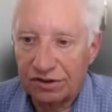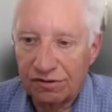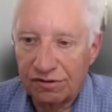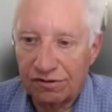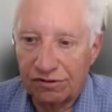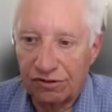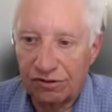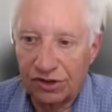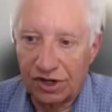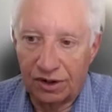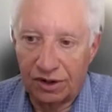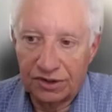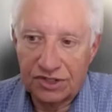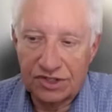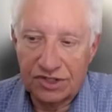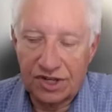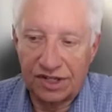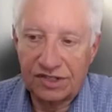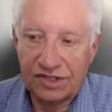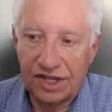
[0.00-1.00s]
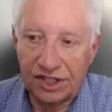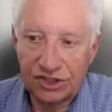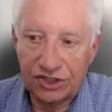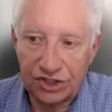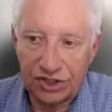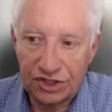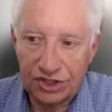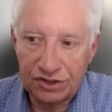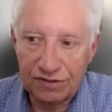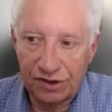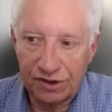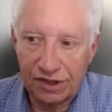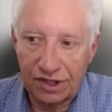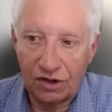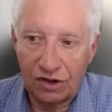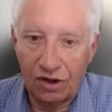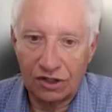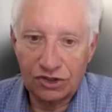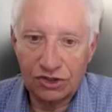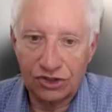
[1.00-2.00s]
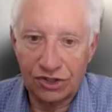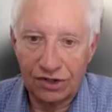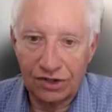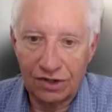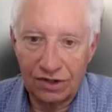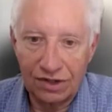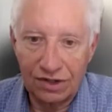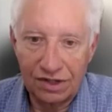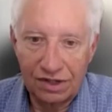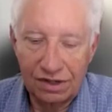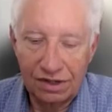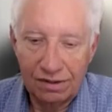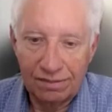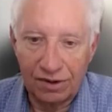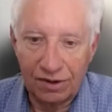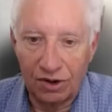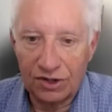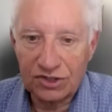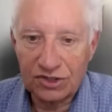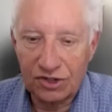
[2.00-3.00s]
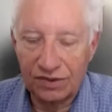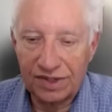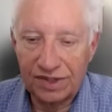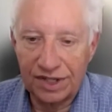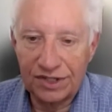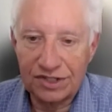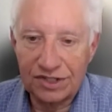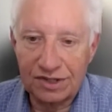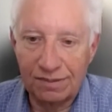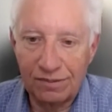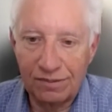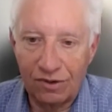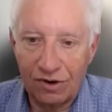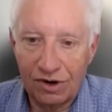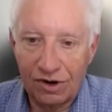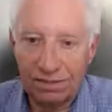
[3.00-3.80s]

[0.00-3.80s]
footnote citations for the Law Journal, but also did some more